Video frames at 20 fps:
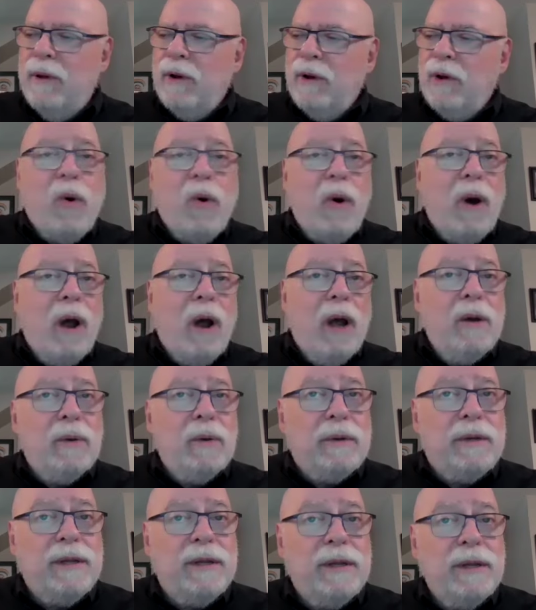
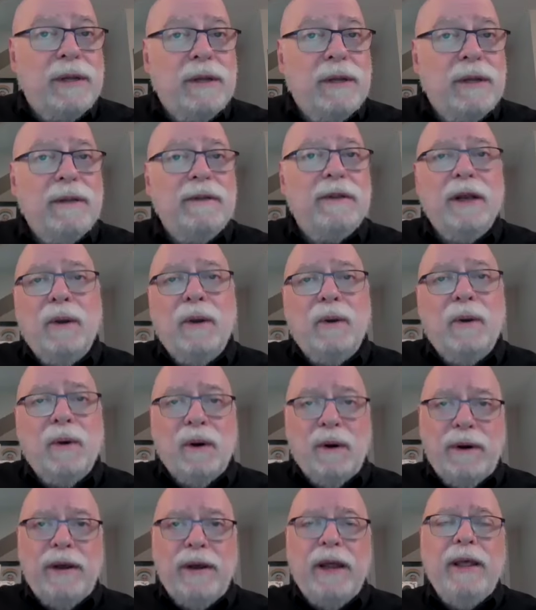quote the
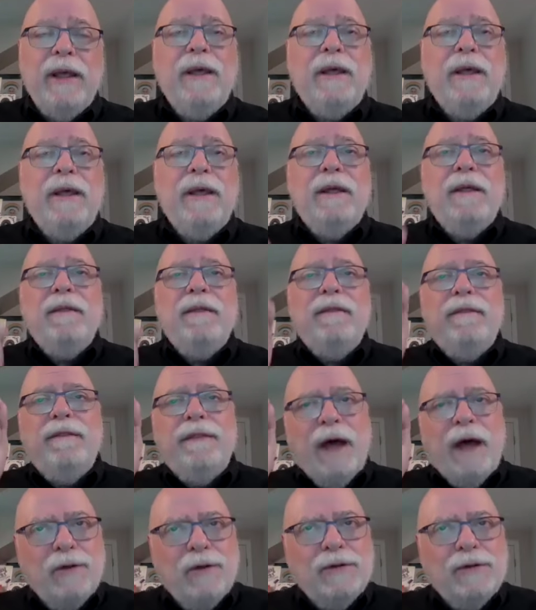Lord,
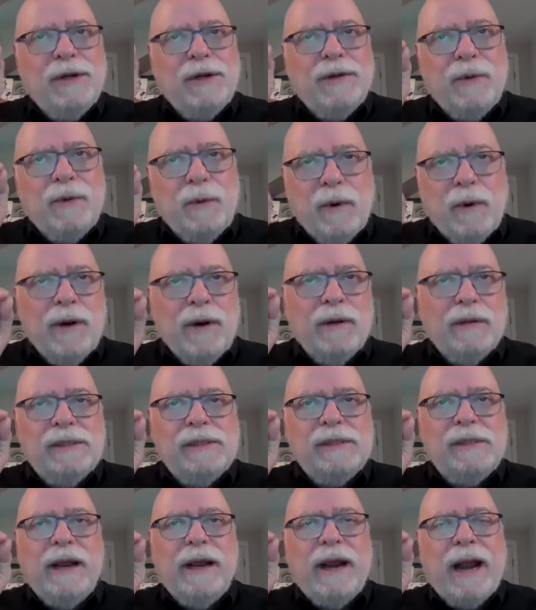those are the
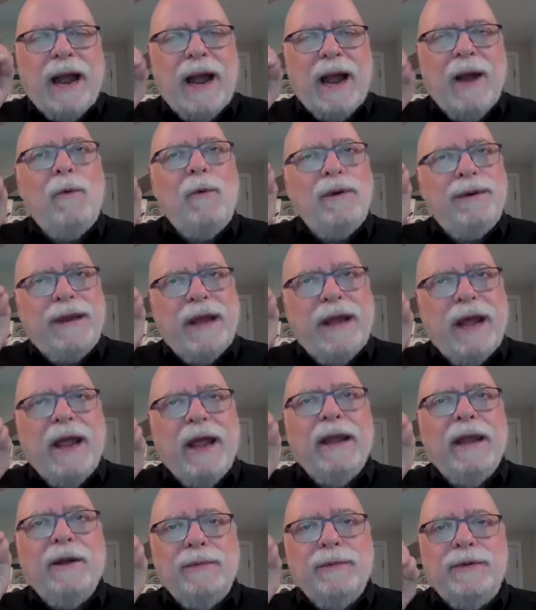words that I want to
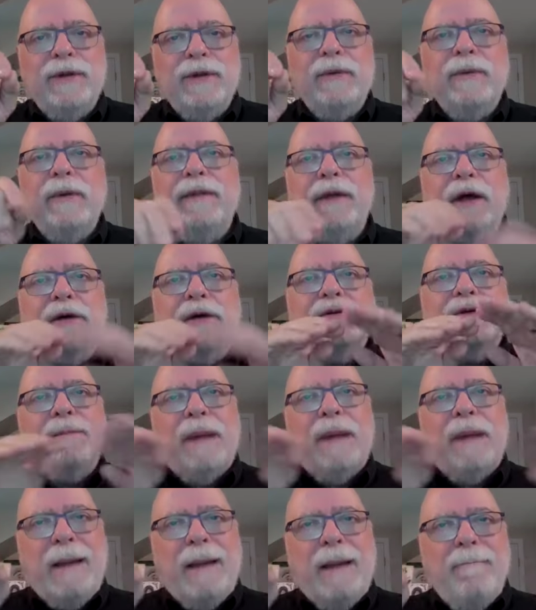hang on to. And those are
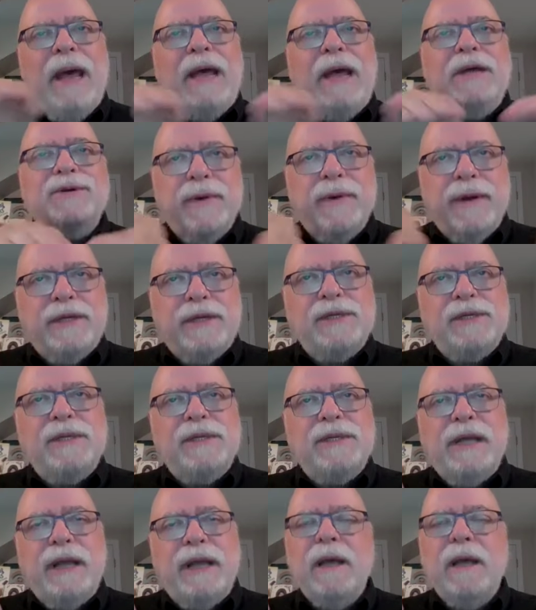my measuring
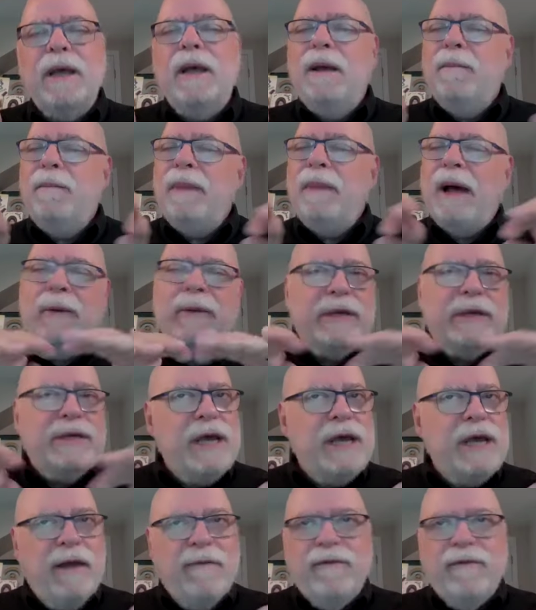stick by which
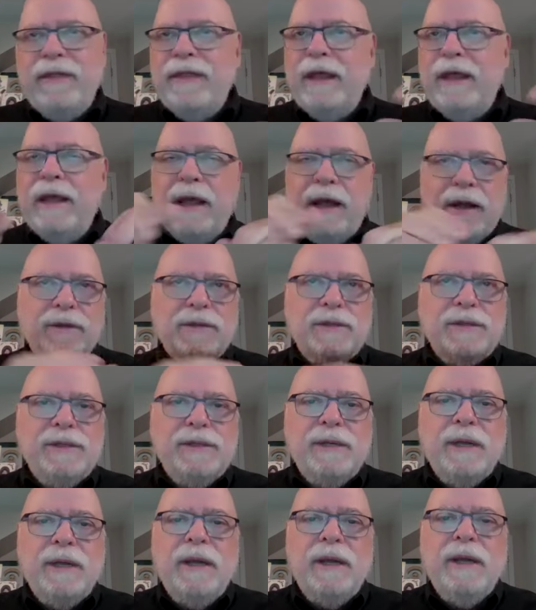everything
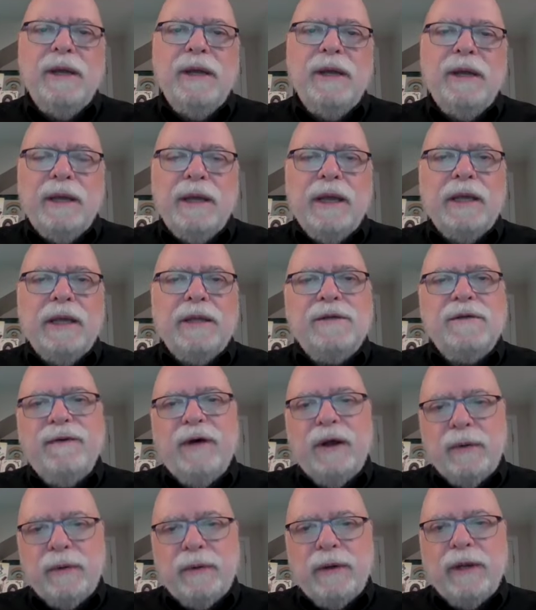else gets
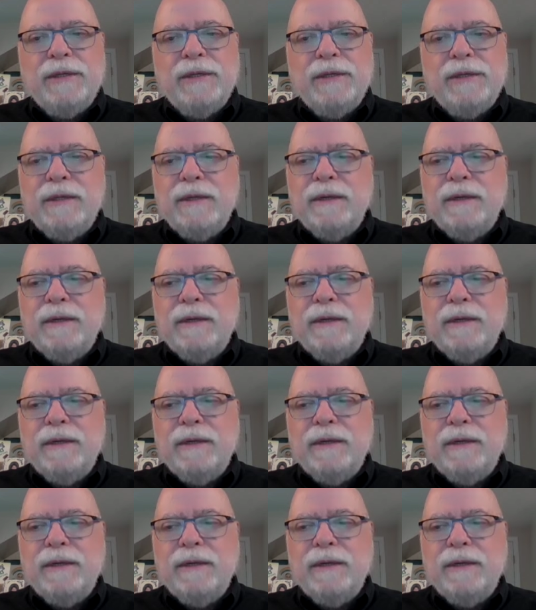focused.